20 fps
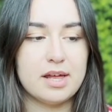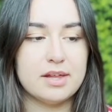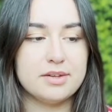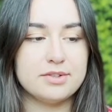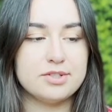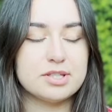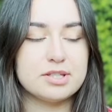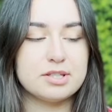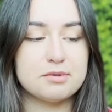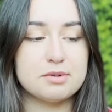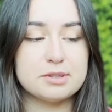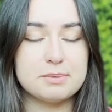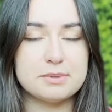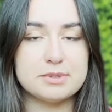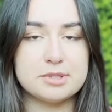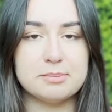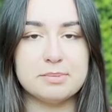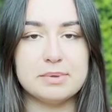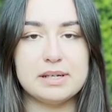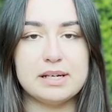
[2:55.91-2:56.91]
just the
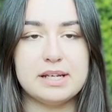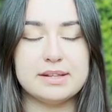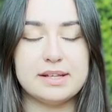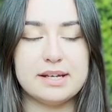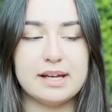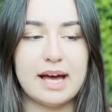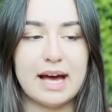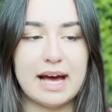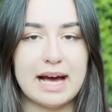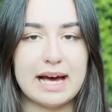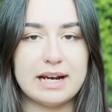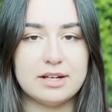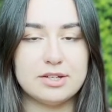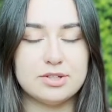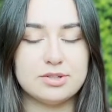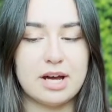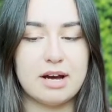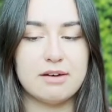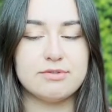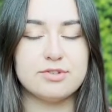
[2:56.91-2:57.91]
responsibility they had
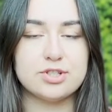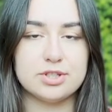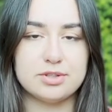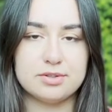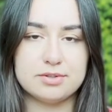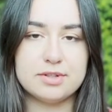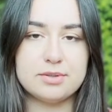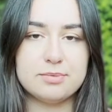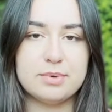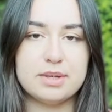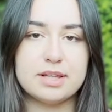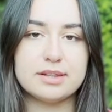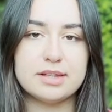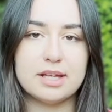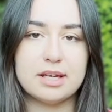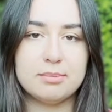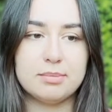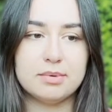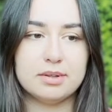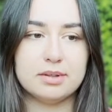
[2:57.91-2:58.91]
to have children with them